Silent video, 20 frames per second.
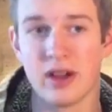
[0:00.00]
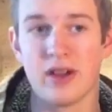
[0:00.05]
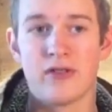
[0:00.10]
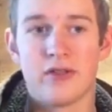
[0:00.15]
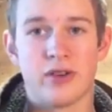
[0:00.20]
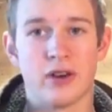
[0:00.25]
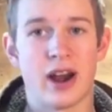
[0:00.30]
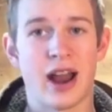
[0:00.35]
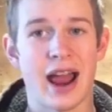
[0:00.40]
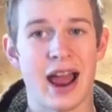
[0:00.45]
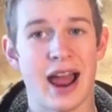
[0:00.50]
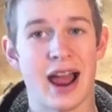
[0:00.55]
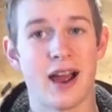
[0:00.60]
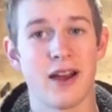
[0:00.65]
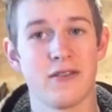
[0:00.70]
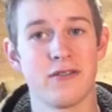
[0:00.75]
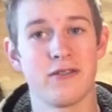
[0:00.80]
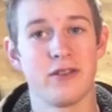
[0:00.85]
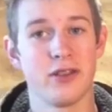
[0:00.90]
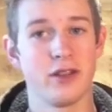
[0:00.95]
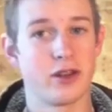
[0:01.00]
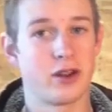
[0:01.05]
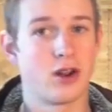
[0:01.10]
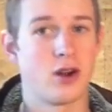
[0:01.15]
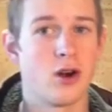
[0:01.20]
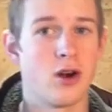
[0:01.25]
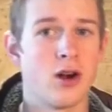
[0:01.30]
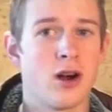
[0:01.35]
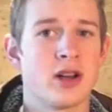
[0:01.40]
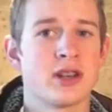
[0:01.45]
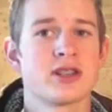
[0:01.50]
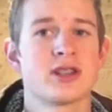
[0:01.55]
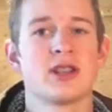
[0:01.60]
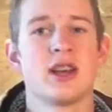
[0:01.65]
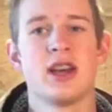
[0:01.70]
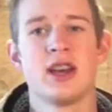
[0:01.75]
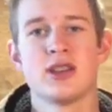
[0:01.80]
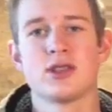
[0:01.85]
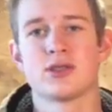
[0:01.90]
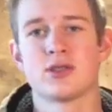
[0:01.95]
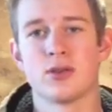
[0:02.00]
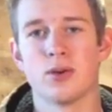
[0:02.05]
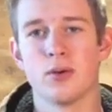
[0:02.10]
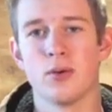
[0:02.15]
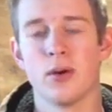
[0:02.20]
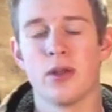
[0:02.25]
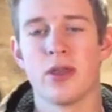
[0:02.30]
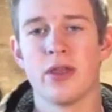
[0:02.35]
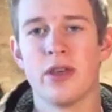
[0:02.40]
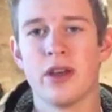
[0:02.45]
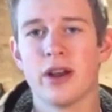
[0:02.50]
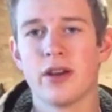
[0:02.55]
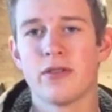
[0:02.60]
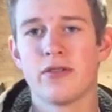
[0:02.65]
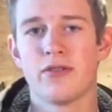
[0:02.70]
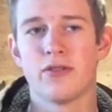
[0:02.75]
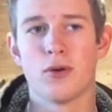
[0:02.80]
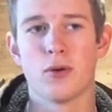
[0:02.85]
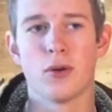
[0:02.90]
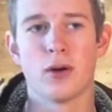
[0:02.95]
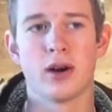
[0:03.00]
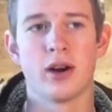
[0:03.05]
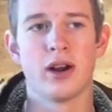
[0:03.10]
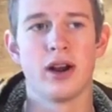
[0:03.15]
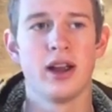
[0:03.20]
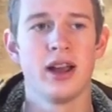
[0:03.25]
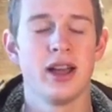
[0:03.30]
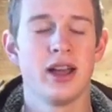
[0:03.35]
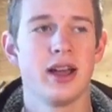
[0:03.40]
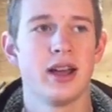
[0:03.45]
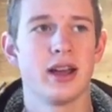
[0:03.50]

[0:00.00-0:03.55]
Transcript: for half the cost. So therefore,